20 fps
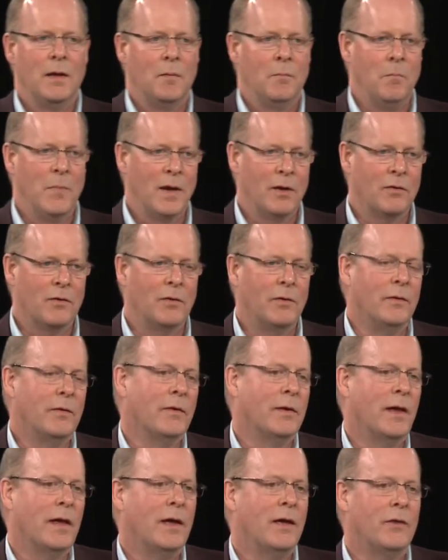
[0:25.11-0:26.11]
medical
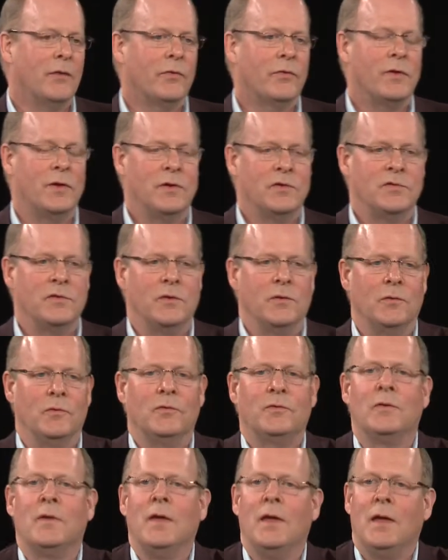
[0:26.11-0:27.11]
and health
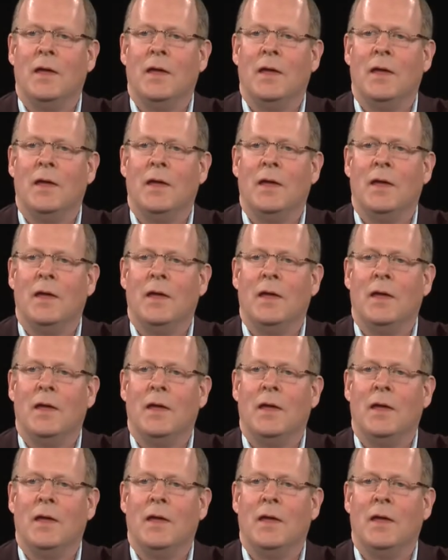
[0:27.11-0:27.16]
issues.